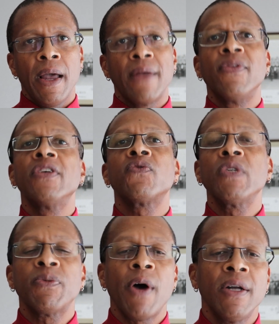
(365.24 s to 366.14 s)
And this
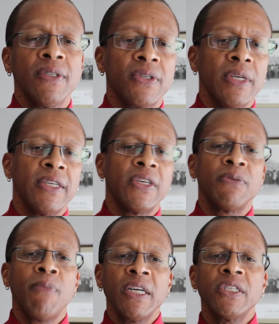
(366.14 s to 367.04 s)
response is
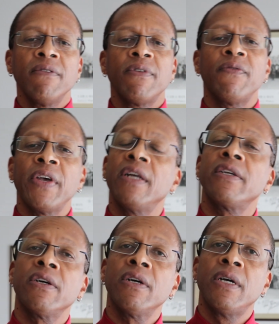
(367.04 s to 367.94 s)
as much of a
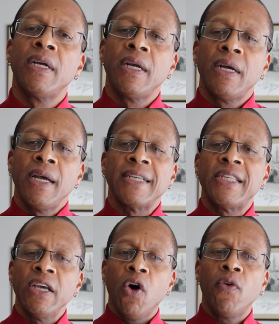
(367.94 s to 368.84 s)
failure as
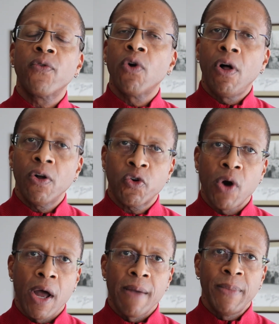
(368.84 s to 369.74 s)
the overall
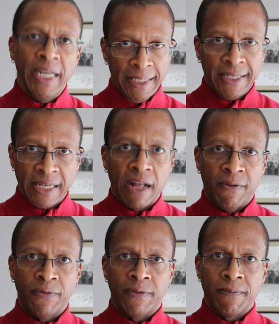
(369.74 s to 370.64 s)
crime
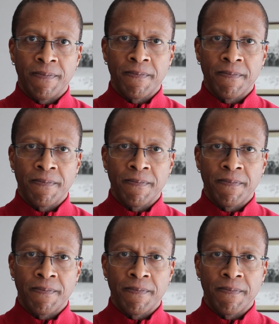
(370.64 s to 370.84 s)
itself.